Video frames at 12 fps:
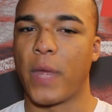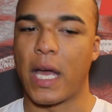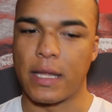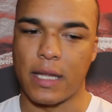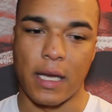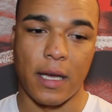
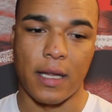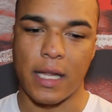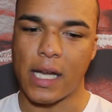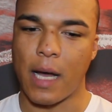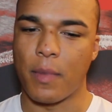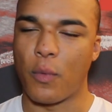and the,
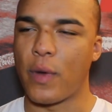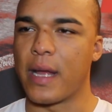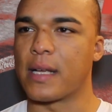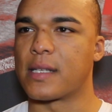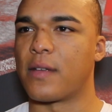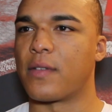the coming
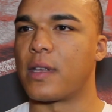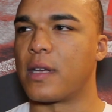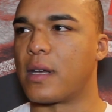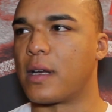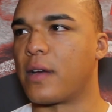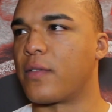weeks of
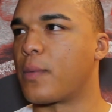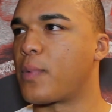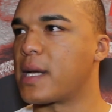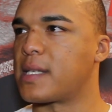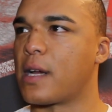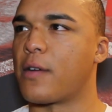the of the
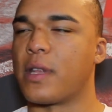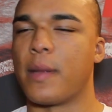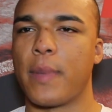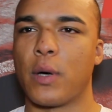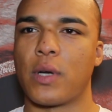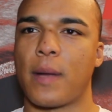presser and the
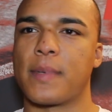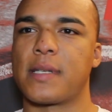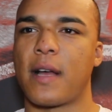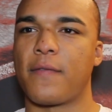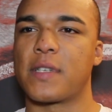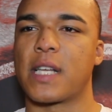build up and
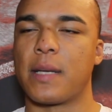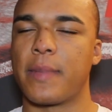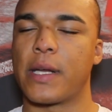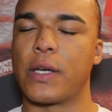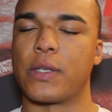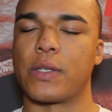stuff is going to
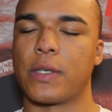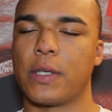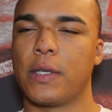be good.